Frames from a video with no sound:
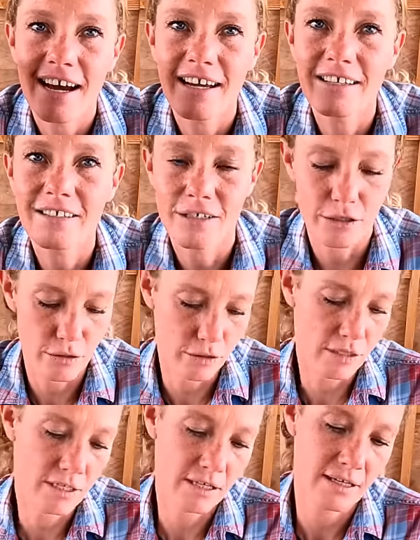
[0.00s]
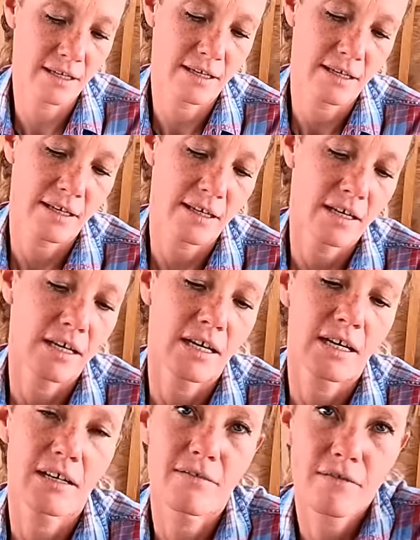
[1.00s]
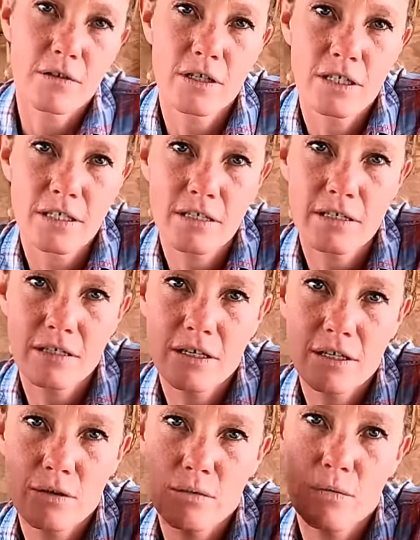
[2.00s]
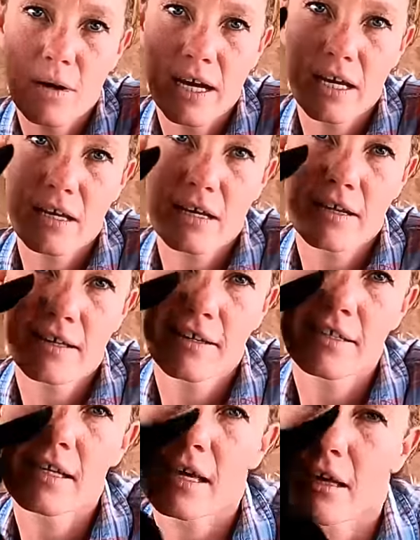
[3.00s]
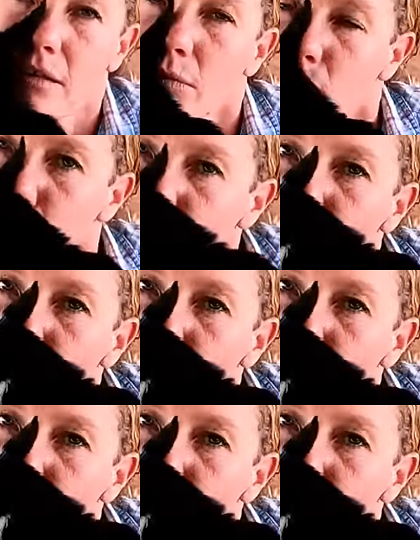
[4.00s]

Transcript: And those. And of course, a little cute white tail.